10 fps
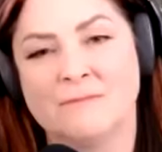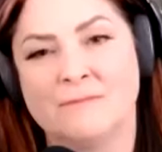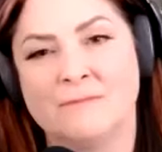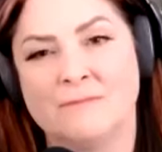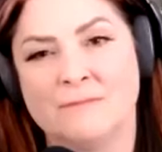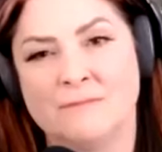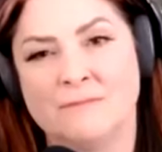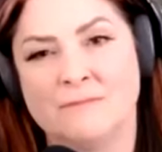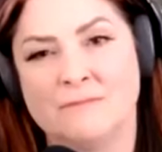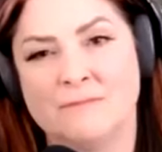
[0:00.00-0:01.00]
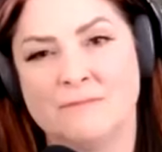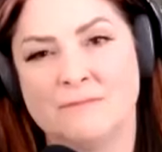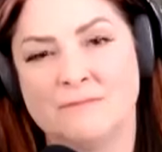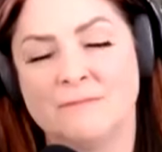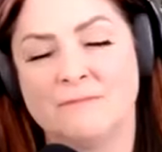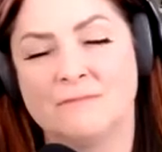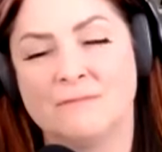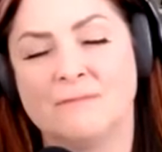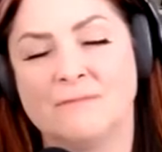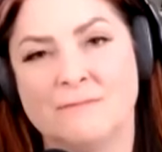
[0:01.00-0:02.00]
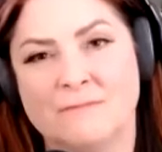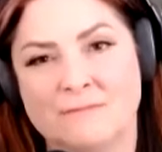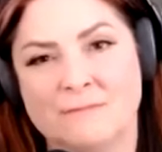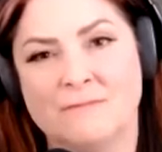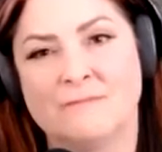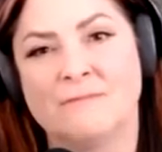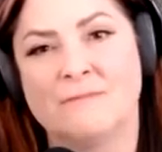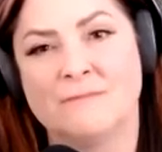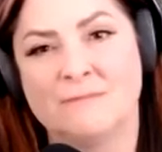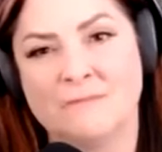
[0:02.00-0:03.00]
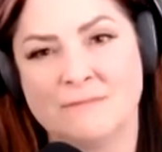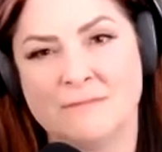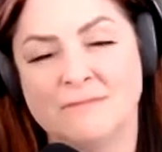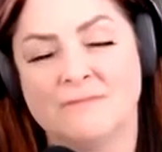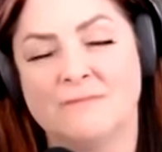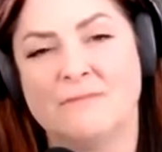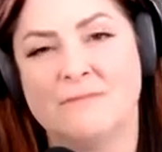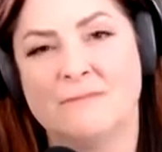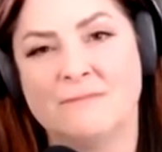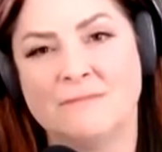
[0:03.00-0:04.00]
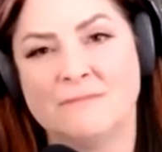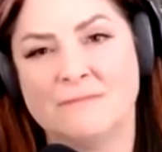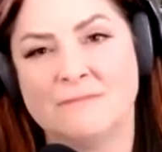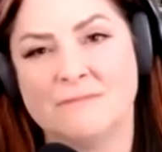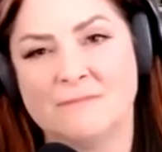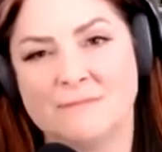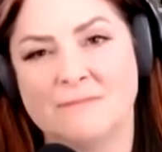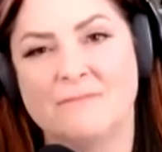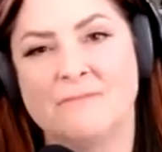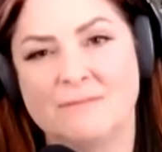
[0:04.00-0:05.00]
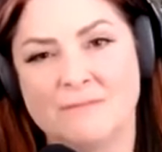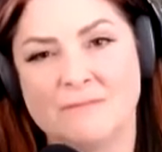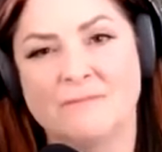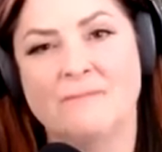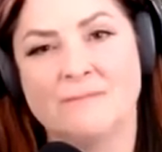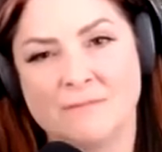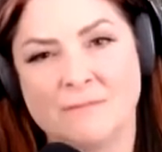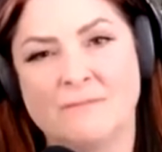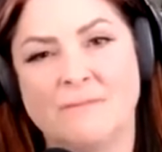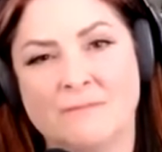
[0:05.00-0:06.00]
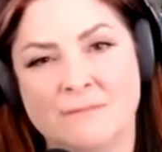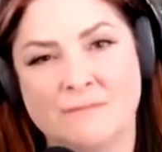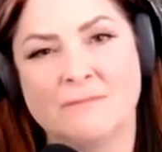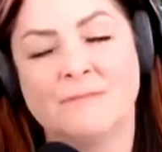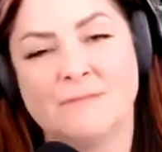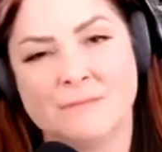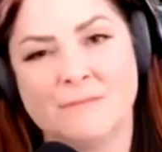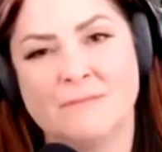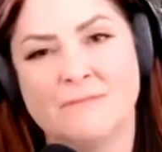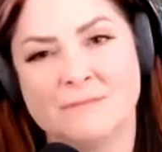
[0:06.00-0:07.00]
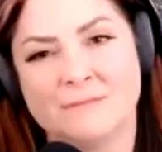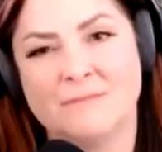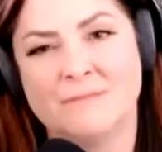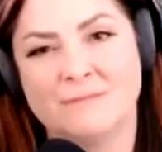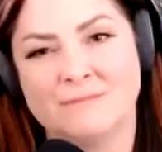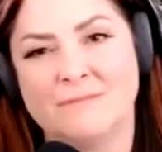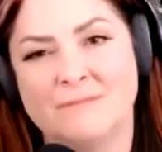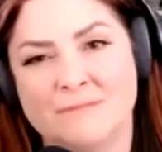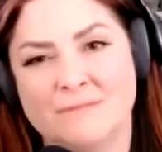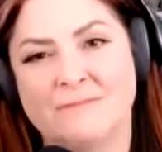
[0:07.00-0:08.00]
(not speaking)